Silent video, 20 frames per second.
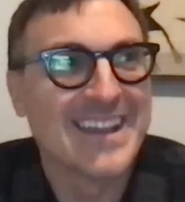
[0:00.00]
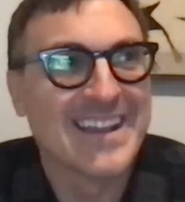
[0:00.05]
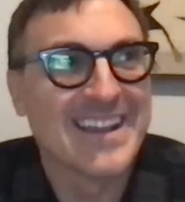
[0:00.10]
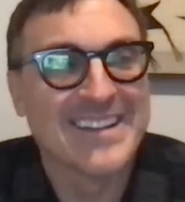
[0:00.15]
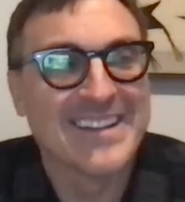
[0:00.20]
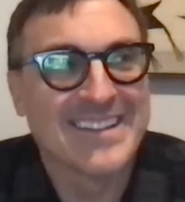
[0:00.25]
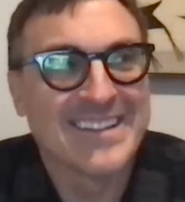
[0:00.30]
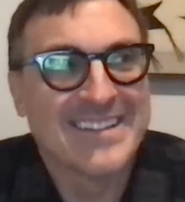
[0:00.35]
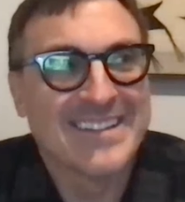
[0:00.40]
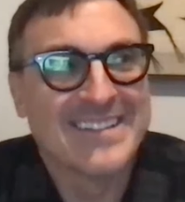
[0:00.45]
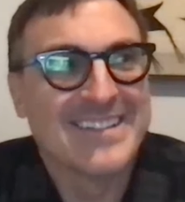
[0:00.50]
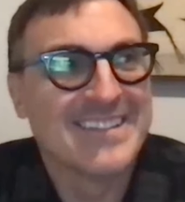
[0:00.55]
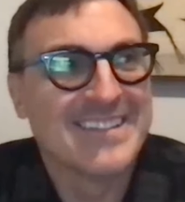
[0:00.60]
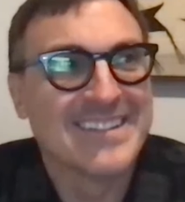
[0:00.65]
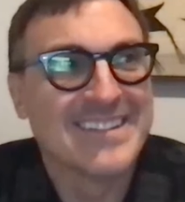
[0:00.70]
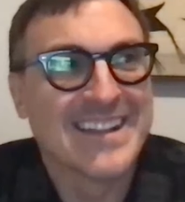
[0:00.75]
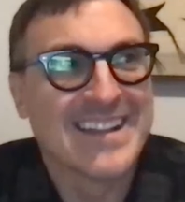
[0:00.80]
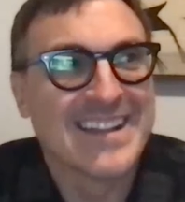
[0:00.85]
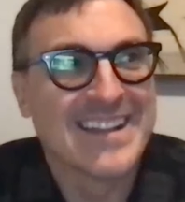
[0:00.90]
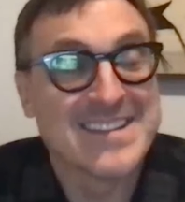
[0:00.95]

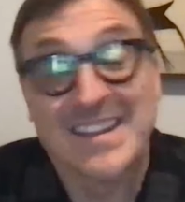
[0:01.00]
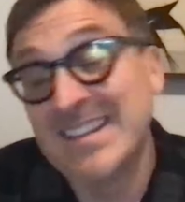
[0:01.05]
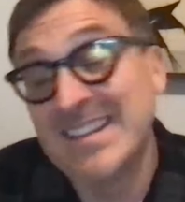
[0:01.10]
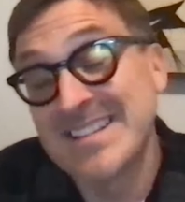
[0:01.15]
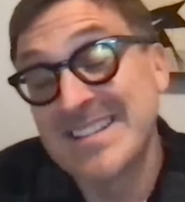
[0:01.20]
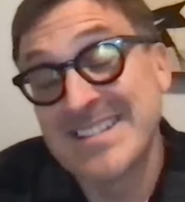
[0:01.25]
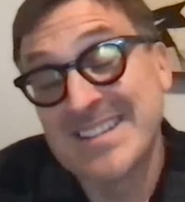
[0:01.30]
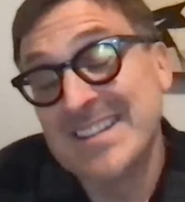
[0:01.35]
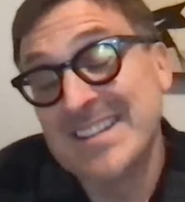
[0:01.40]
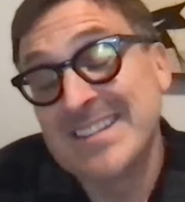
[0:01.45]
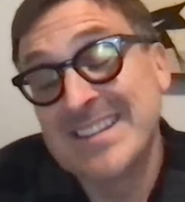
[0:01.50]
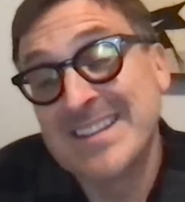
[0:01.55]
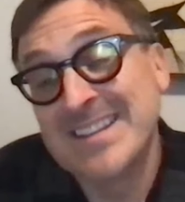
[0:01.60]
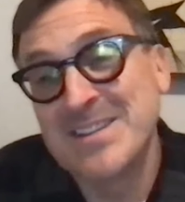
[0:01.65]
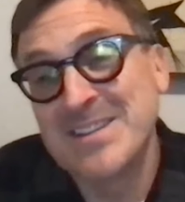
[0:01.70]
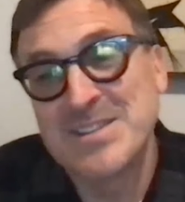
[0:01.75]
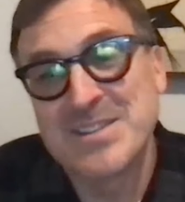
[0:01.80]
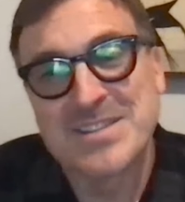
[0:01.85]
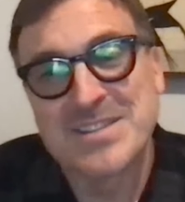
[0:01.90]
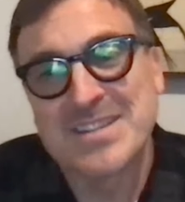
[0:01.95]

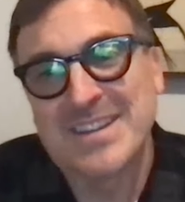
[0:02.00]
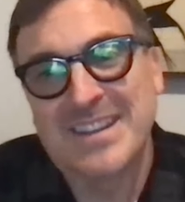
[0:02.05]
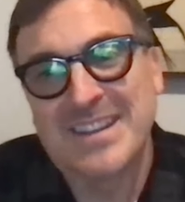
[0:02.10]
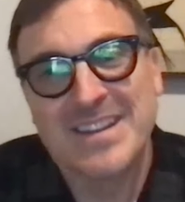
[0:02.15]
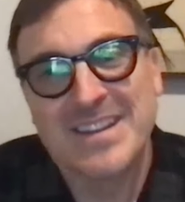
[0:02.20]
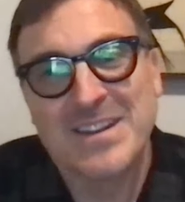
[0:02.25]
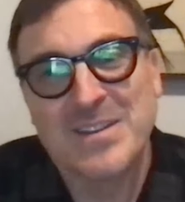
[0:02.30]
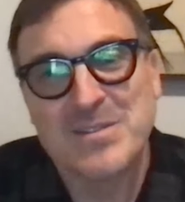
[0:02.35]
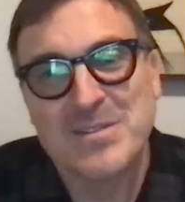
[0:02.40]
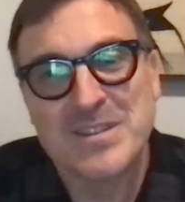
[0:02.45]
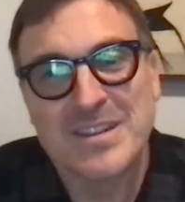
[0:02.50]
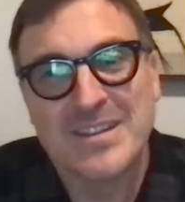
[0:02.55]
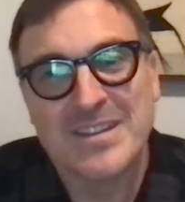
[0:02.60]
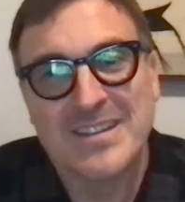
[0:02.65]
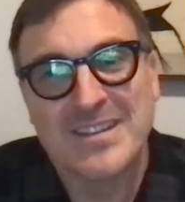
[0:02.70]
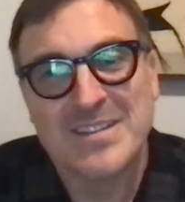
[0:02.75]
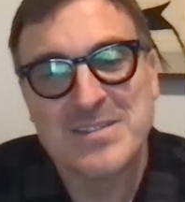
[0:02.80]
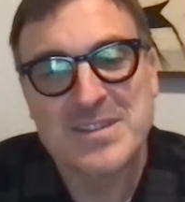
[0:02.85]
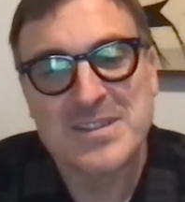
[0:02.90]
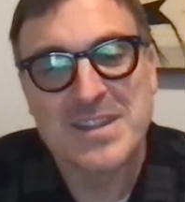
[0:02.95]
then you just, you know,
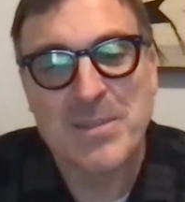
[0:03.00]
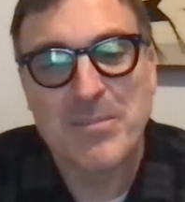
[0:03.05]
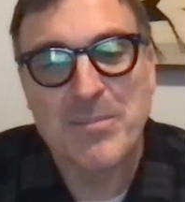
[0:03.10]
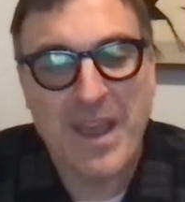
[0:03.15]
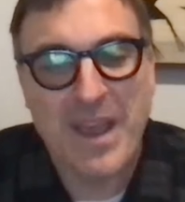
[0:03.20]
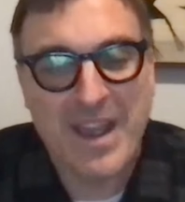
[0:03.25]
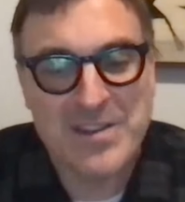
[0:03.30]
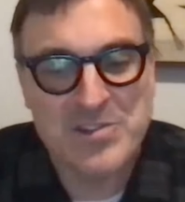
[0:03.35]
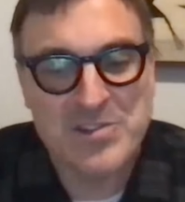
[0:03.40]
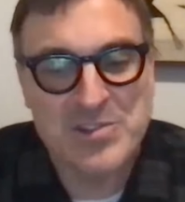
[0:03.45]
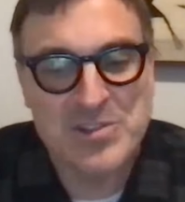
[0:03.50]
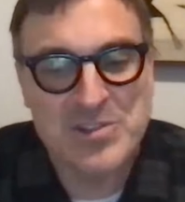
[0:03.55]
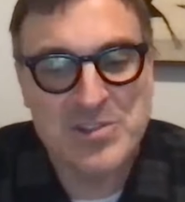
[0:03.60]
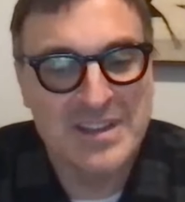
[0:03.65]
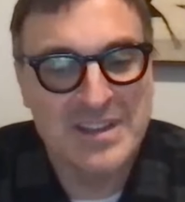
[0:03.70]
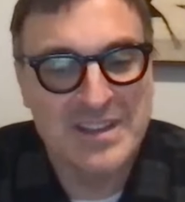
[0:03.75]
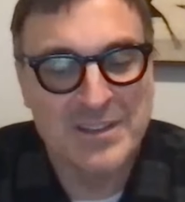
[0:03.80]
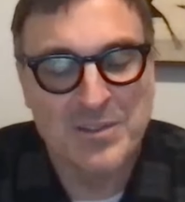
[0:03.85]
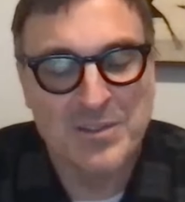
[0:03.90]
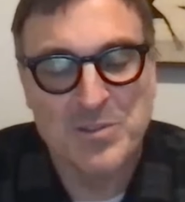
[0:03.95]
you stay
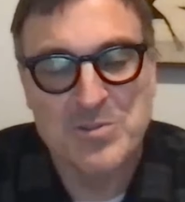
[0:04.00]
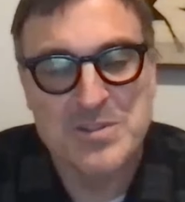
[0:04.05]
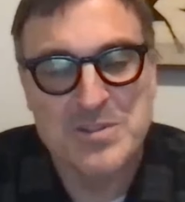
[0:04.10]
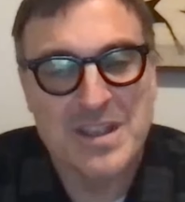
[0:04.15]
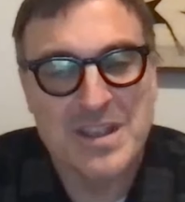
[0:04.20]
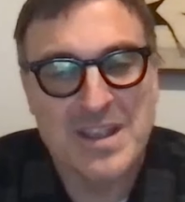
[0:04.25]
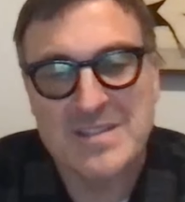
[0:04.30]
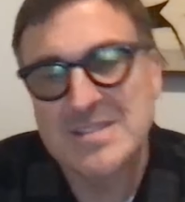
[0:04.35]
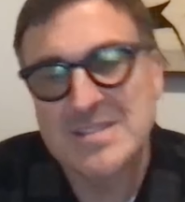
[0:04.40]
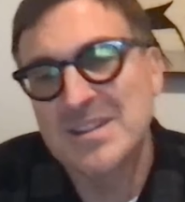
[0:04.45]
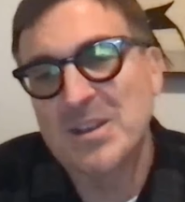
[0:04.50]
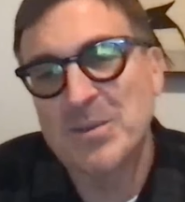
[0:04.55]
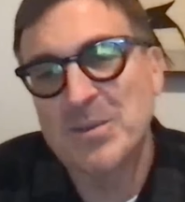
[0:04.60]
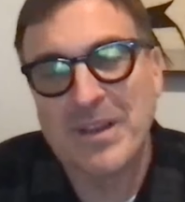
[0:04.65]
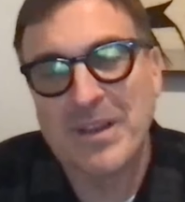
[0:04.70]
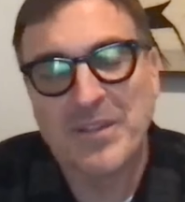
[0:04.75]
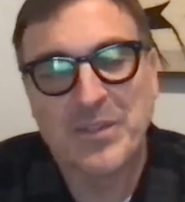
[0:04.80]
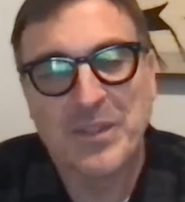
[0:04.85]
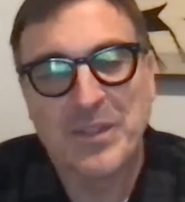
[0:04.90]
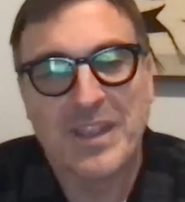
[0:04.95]
passionate, enthusiastic
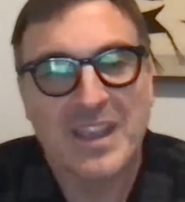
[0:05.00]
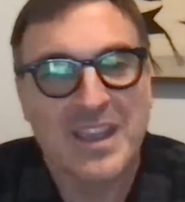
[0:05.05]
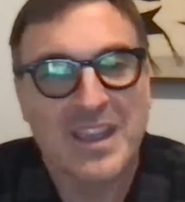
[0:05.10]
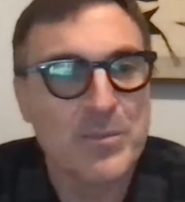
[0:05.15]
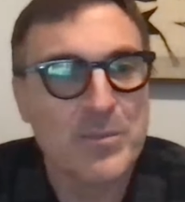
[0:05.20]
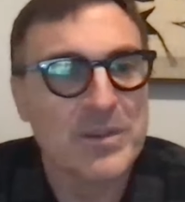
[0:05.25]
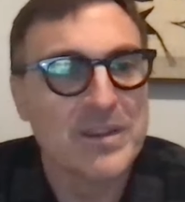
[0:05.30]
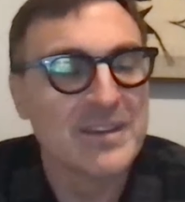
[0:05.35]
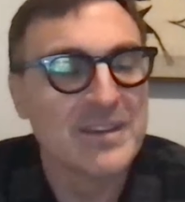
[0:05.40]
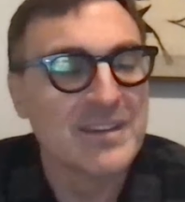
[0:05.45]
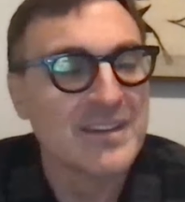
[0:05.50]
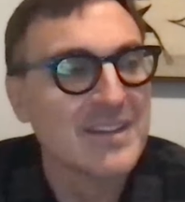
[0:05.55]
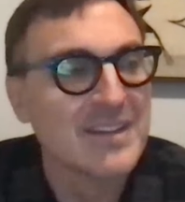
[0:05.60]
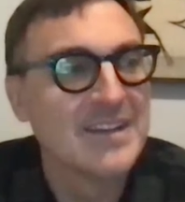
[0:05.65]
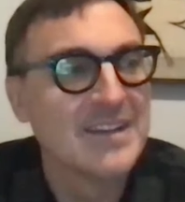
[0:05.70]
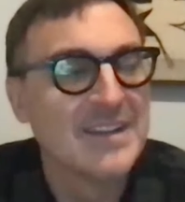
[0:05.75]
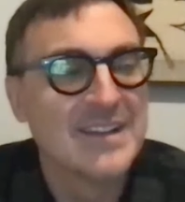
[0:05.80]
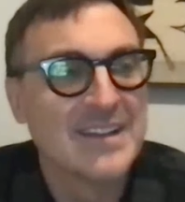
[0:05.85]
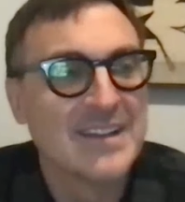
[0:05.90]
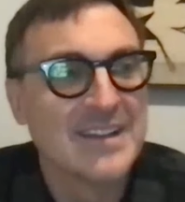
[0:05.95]
about the game,
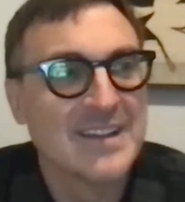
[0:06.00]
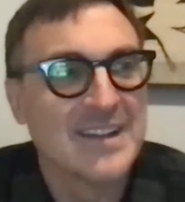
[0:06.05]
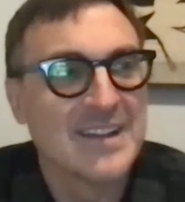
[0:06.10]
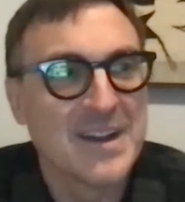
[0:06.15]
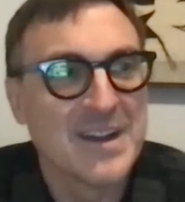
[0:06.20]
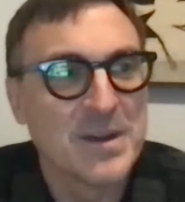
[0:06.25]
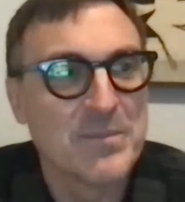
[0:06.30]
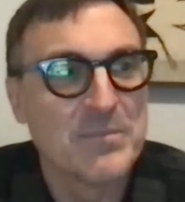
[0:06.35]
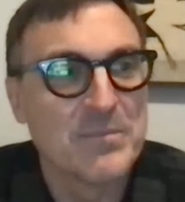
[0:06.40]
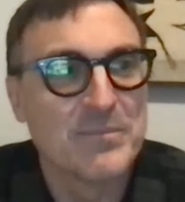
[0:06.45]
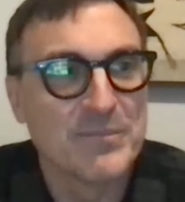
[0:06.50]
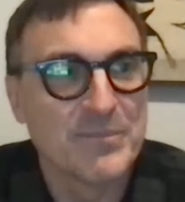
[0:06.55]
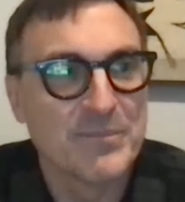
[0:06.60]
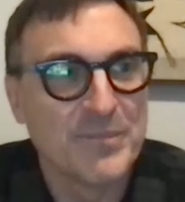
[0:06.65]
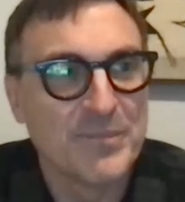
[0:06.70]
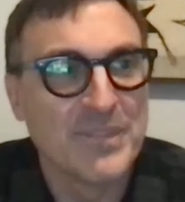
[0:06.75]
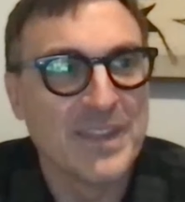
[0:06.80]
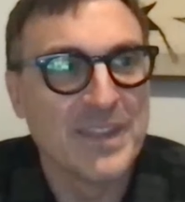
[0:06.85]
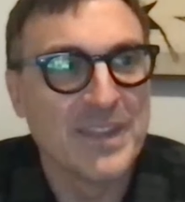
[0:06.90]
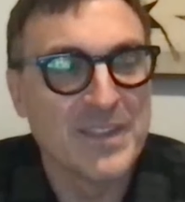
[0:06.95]
and
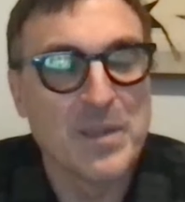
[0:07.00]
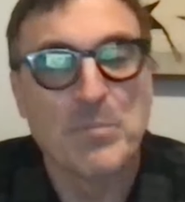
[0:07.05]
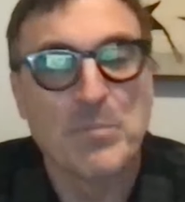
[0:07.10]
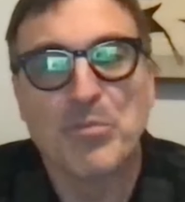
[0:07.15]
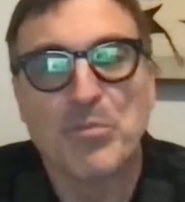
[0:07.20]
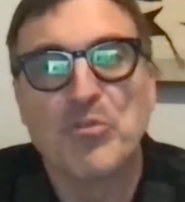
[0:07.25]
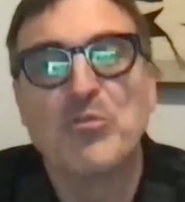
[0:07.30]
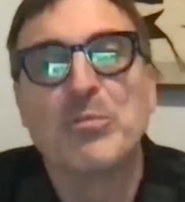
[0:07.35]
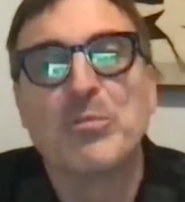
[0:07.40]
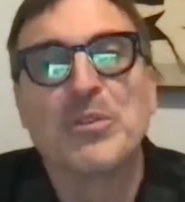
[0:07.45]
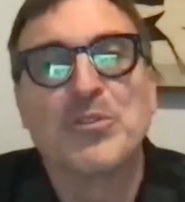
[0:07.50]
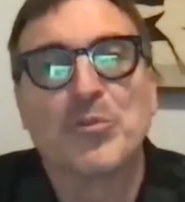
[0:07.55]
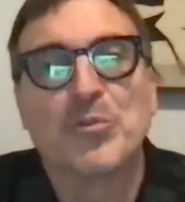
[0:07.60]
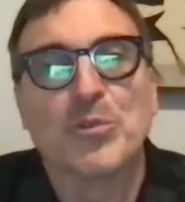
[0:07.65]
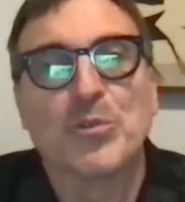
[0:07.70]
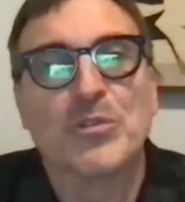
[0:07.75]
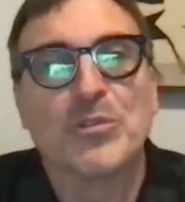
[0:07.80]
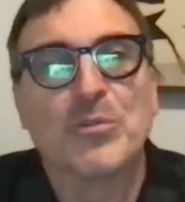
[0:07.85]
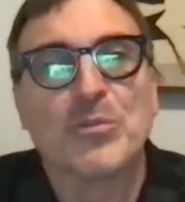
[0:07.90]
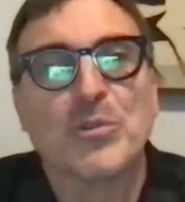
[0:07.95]
the
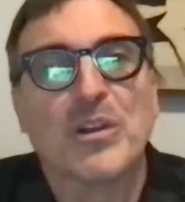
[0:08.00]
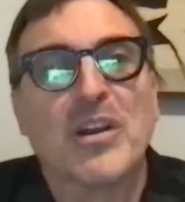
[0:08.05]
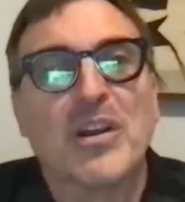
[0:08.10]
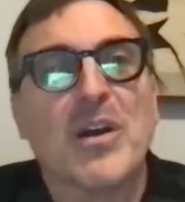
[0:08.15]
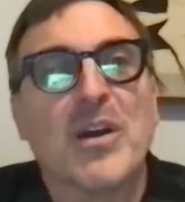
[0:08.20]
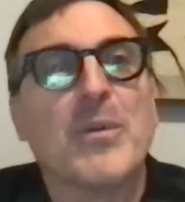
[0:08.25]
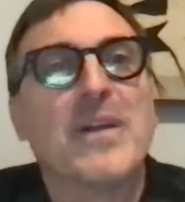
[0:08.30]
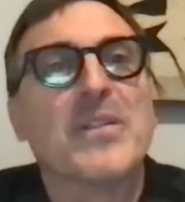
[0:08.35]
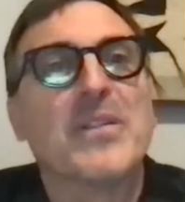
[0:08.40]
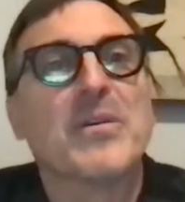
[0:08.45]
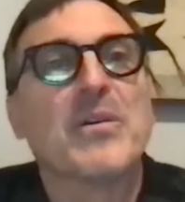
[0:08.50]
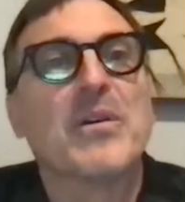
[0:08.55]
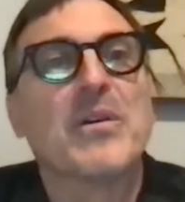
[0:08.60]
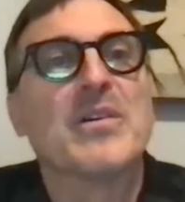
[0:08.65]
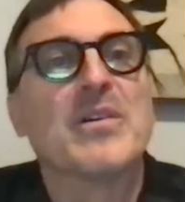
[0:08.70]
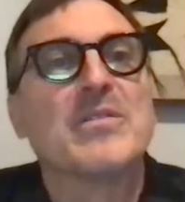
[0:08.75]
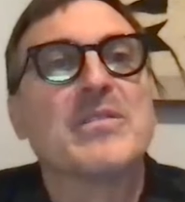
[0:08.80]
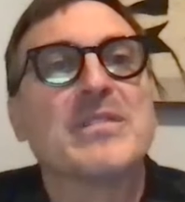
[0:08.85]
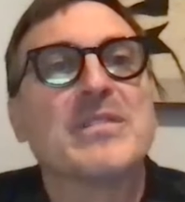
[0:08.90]
improvements will come on their